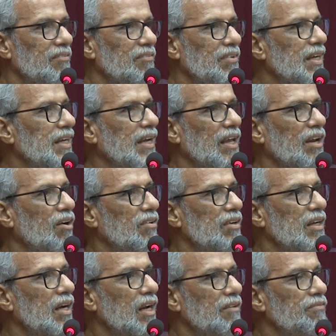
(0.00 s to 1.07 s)
We
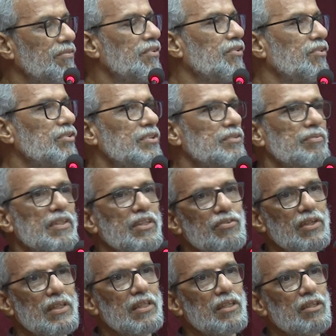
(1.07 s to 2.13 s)
cannot confuse
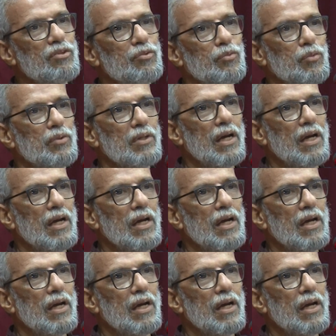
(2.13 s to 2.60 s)
between the two.